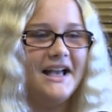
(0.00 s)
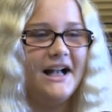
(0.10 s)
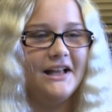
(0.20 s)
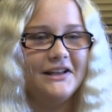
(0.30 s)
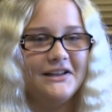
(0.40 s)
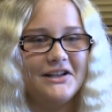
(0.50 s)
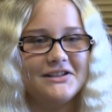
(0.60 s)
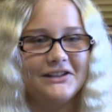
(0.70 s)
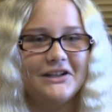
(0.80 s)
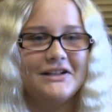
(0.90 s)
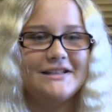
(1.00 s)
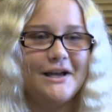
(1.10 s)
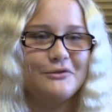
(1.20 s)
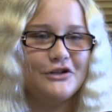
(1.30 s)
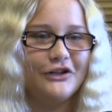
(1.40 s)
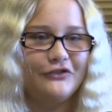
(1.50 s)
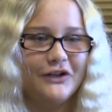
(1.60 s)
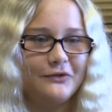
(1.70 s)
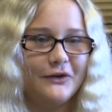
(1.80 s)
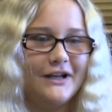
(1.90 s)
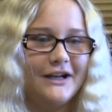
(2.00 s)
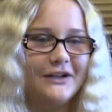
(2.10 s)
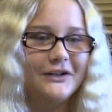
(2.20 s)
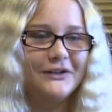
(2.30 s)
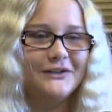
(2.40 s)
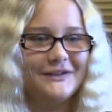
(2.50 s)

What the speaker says: I got lost a lot of times trying to find where I had to go.